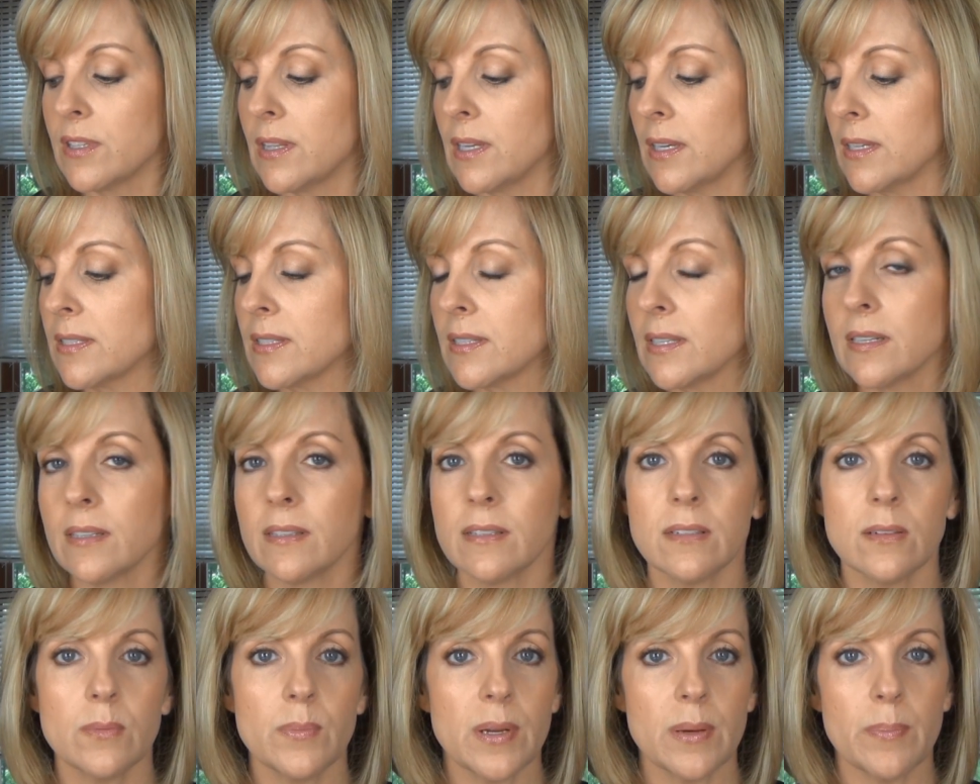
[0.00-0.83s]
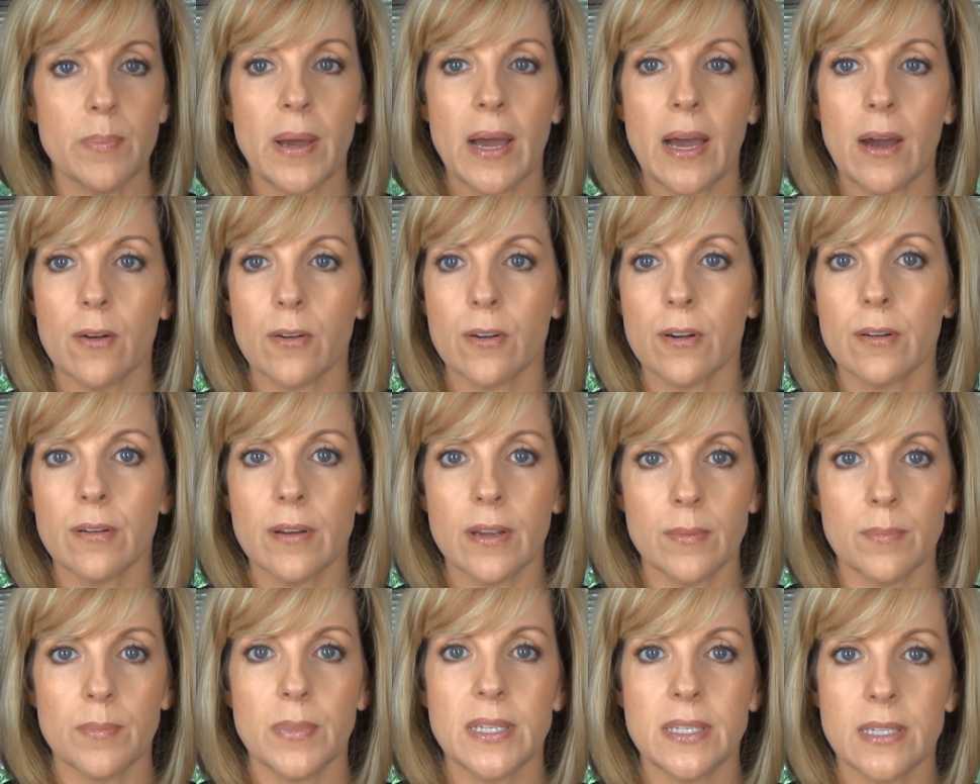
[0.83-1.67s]
this and a little bit of powder
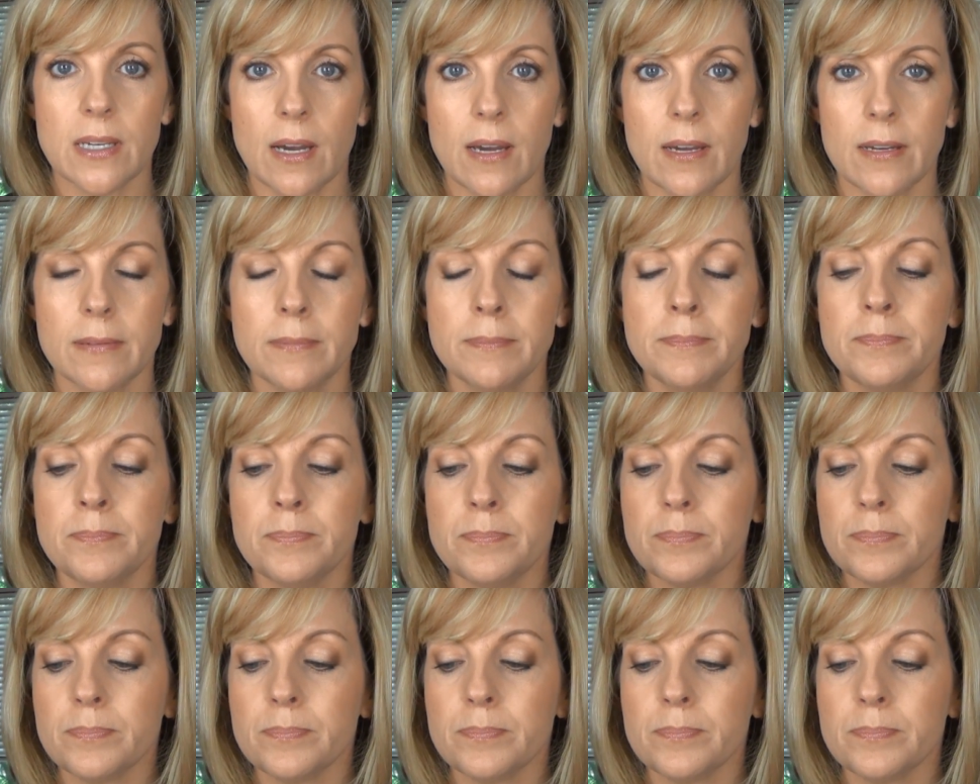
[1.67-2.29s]
and be done.